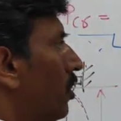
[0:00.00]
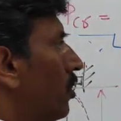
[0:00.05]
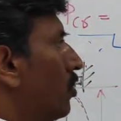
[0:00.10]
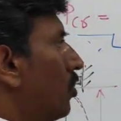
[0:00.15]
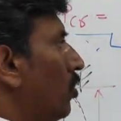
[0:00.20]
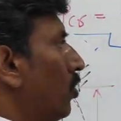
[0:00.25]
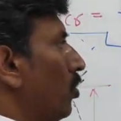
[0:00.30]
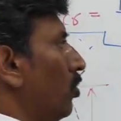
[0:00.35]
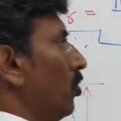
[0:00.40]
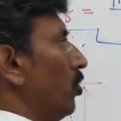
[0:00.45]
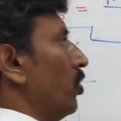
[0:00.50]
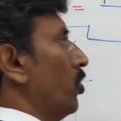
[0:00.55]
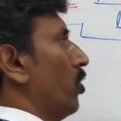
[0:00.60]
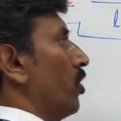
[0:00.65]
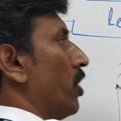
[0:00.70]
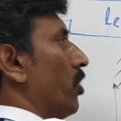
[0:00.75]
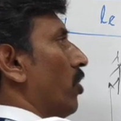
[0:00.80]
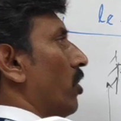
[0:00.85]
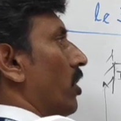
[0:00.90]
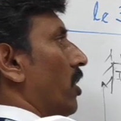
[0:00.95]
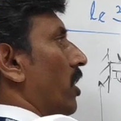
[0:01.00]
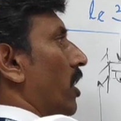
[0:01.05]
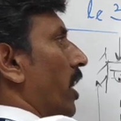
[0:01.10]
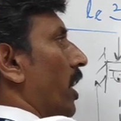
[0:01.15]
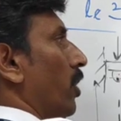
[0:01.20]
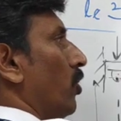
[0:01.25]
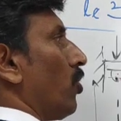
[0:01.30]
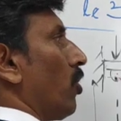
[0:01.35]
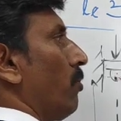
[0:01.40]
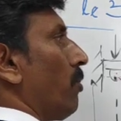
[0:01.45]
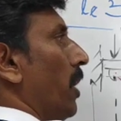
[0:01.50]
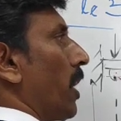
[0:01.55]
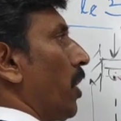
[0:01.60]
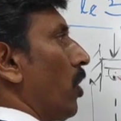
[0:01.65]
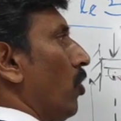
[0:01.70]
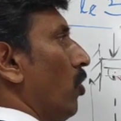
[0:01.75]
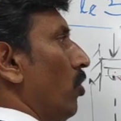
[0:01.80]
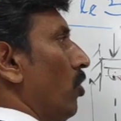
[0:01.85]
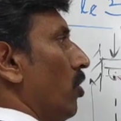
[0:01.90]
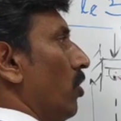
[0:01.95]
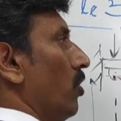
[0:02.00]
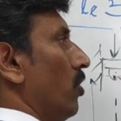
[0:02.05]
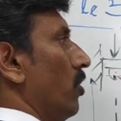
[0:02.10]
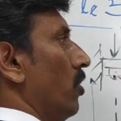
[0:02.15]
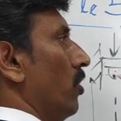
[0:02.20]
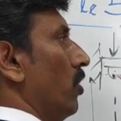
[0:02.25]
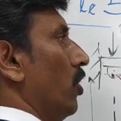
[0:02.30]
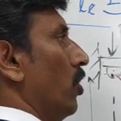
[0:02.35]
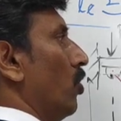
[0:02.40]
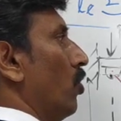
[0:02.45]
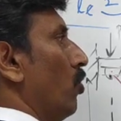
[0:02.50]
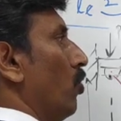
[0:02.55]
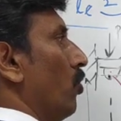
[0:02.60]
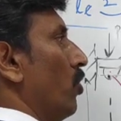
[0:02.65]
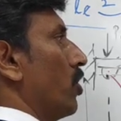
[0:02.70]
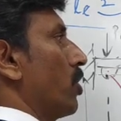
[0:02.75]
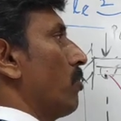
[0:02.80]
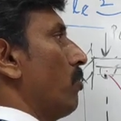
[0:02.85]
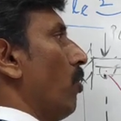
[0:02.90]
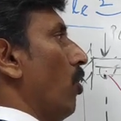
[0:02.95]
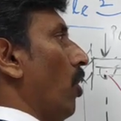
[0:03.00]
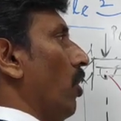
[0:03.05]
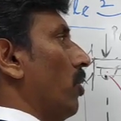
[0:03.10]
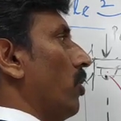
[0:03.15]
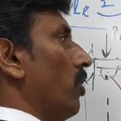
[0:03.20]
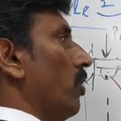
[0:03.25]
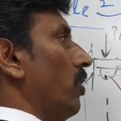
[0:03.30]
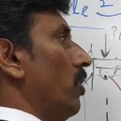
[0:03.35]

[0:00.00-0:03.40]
So you're trying to apply load to this block.